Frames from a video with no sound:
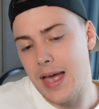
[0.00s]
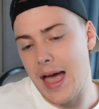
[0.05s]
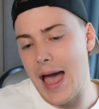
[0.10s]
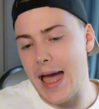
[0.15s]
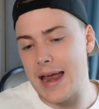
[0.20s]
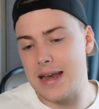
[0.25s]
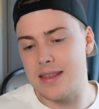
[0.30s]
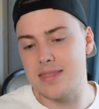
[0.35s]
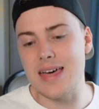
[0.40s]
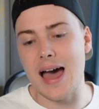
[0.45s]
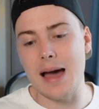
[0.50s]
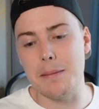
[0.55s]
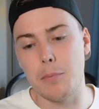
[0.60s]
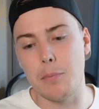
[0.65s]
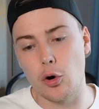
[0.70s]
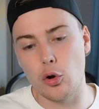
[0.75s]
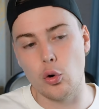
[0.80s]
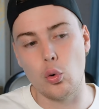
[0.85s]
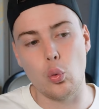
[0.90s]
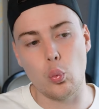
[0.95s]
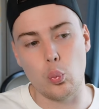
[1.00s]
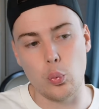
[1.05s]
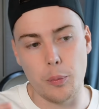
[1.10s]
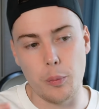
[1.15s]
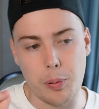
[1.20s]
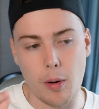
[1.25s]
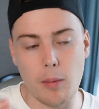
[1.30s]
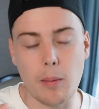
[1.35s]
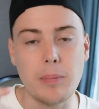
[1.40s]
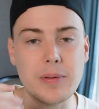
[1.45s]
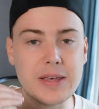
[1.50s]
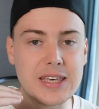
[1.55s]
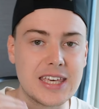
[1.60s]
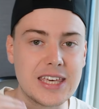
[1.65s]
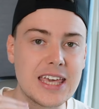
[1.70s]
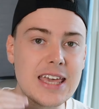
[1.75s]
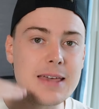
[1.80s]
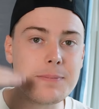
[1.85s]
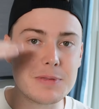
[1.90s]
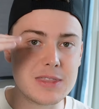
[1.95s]
and that model will probably
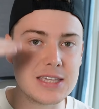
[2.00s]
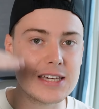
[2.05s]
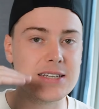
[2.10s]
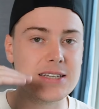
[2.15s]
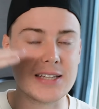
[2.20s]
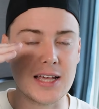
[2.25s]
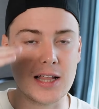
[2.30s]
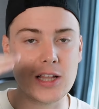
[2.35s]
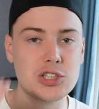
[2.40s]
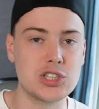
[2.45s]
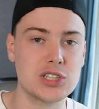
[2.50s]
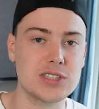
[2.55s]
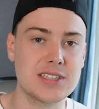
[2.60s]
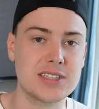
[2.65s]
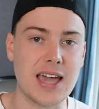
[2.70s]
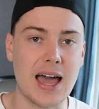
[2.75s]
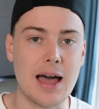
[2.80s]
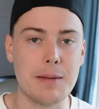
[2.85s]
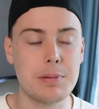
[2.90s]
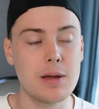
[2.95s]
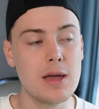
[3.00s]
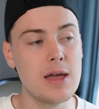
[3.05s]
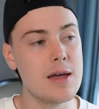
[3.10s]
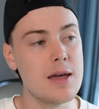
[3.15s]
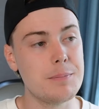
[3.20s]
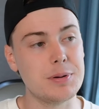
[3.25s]
keep the intelligence gap,